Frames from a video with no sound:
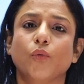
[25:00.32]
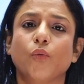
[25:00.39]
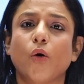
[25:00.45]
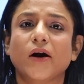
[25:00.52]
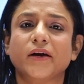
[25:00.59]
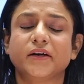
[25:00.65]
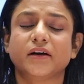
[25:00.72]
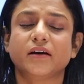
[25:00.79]

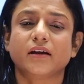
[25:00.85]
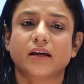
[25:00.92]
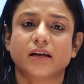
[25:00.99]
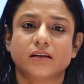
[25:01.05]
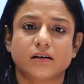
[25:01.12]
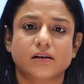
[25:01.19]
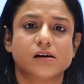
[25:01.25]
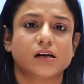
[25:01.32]
water
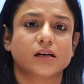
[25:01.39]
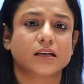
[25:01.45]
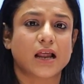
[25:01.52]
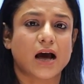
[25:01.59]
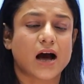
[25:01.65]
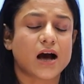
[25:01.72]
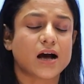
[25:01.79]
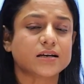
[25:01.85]
in a
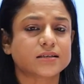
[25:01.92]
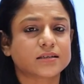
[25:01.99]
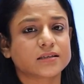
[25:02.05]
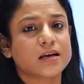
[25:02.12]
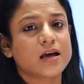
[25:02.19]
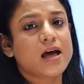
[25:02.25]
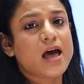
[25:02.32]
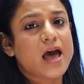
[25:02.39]

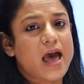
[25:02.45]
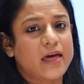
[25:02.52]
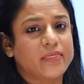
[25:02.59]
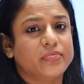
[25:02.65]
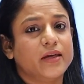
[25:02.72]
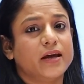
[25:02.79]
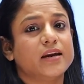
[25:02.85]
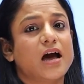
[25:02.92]
glass,
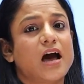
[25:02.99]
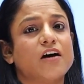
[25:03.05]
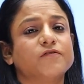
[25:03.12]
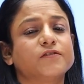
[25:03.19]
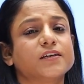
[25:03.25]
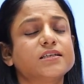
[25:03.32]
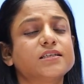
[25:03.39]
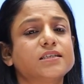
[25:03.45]
and then
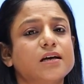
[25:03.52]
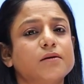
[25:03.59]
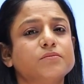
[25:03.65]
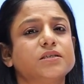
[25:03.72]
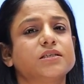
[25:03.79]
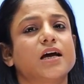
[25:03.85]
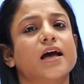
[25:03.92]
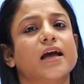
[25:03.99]
after
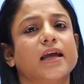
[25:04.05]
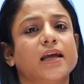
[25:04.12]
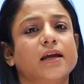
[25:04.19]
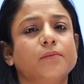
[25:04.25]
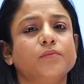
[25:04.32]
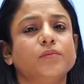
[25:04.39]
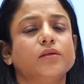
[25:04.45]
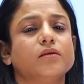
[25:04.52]
some
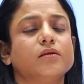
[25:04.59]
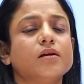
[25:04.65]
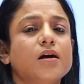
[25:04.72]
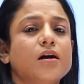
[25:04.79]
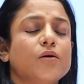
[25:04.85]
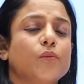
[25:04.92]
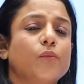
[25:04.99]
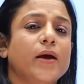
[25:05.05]
time,
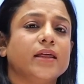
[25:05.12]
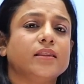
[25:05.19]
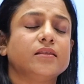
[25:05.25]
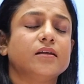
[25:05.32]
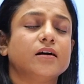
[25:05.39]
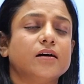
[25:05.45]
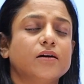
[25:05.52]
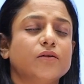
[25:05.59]

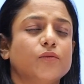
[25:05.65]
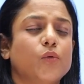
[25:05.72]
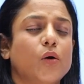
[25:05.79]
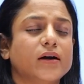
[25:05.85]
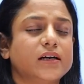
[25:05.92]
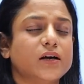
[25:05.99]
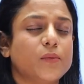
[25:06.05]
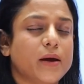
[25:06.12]
when the
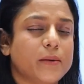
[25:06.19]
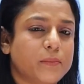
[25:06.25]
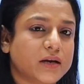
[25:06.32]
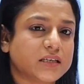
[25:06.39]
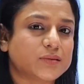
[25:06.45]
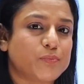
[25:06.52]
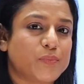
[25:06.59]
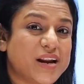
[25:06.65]
water
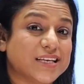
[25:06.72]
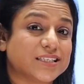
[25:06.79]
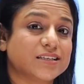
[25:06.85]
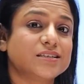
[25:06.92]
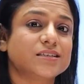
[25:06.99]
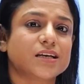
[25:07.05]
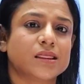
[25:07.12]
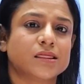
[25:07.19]
vapors
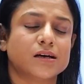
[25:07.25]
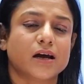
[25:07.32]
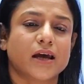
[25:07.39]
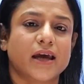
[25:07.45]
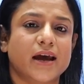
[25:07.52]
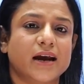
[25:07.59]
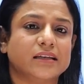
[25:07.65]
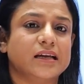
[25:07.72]
present in the
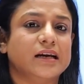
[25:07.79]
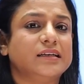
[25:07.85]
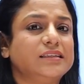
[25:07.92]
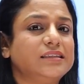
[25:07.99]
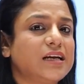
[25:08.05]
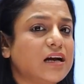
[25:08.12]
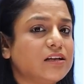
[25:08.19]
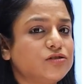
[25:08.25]
air they
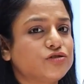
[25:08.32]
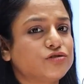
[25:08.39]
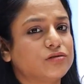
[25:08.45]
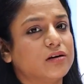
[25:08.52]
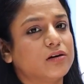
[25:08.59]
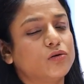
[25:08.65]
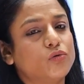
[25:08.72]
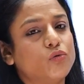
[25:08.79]
touch
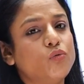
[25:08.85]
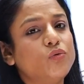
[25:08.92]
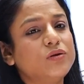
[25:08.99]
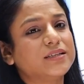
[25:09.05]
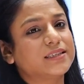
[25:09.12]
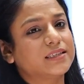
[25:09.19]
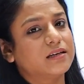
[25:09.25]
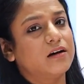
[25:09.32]
the
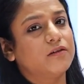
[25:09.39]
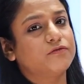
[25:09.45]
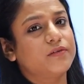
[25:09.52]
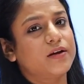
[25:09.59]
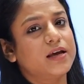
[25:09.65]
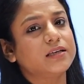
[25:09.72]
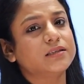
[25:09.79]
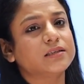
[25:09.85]
cool
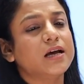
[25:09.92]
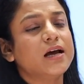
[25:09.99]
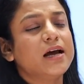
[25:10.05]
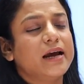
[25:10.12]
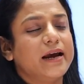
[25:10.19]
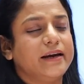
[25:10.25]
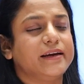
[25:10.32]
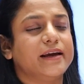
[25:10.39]
surface,
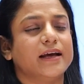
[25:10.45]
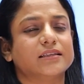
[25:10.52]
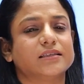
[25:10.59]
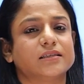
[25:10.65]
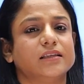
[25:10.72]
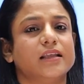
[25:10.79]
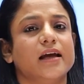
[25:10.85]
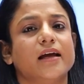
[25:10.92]

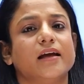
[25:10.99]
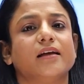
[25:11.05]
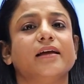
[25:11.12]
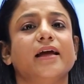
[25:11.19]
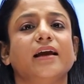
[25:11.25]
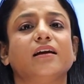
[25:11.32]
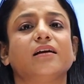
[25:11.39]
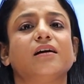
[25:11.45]
they
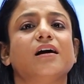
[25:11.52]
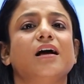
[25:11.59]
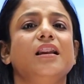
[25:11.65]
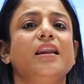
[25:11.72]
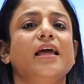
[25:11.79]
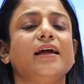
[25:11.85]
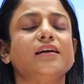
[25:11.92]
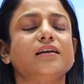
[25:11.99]
get
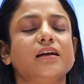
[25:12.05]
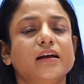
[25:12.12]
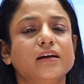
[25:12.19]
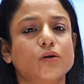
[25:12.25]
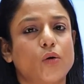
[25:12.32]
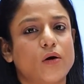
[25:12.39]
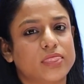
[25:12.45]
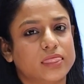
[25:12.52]

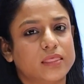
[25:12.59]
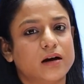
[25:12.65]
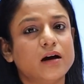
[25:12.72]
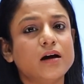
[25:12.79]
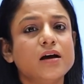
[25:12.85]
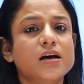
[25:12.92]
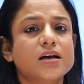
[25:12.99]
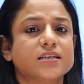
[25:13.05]
collected on
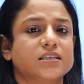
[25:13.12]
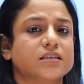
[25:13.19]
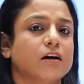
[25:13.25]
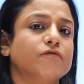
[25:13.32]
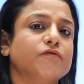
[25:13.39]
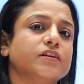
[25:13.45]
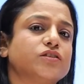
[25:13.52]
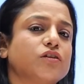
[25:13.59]
the
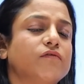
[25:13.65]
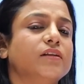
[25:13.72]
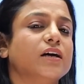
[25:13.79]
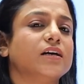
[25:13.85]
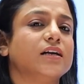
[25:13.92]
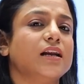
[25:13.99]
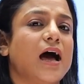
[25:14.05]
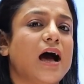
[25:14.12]
surface of the
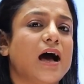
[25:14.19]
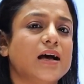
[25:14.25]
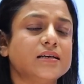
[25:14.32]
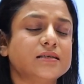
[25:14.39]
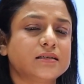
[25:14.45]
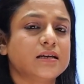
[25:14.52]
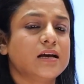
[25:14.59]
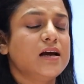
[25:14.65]

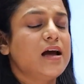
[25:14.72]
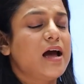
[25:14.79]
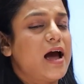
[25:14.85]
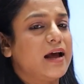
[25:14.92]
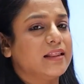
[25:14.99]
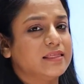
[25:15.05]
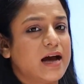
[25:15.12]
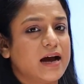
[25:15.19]
glass,
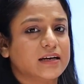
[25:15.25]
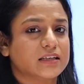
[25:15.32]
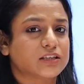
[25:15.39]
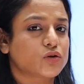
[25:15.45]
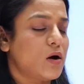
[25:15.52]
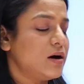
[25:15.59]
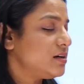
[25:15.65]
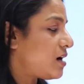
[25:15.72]
and that is
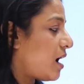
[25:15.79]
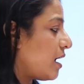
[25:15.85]
called